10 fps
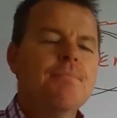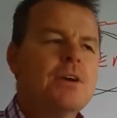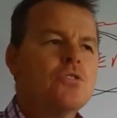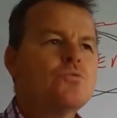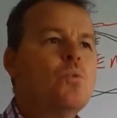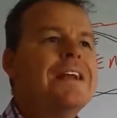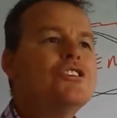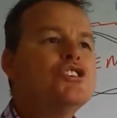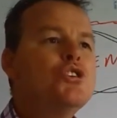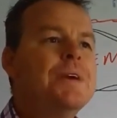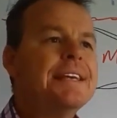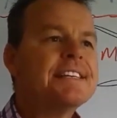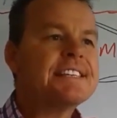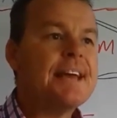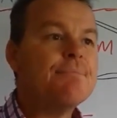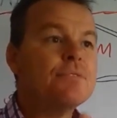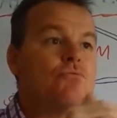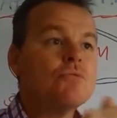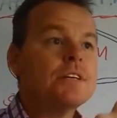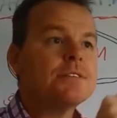Because once you accept the
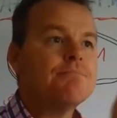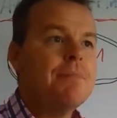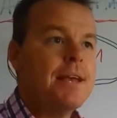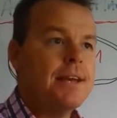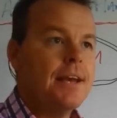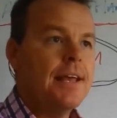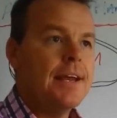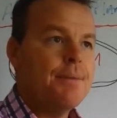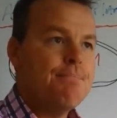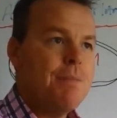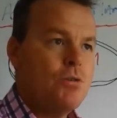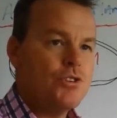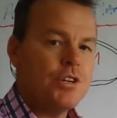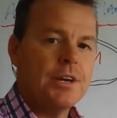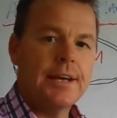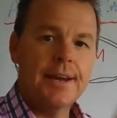risk mentally and emotionally,